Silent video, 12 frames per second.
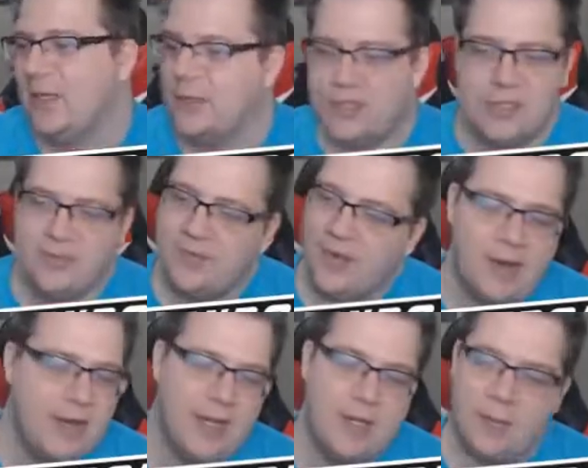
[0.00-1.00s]
which is
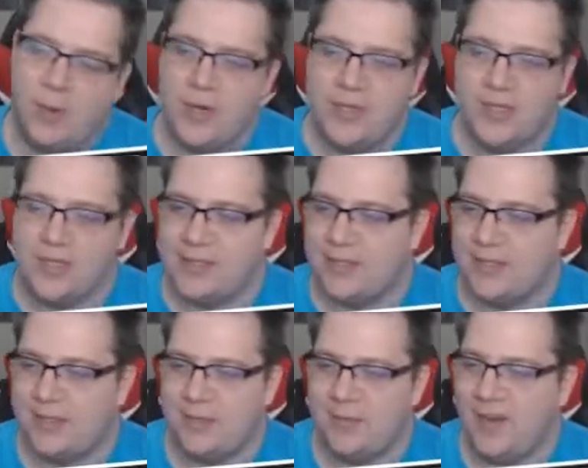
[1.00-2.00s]
very important,
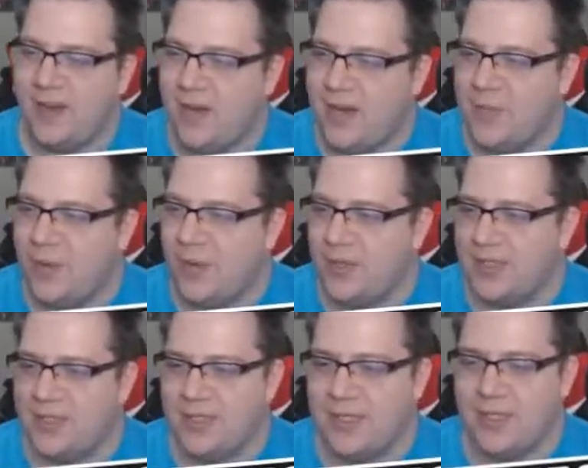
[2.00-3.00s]
very
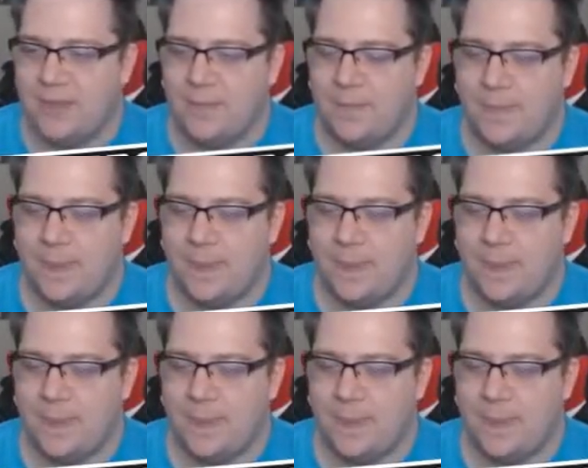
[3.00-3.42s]
important to know.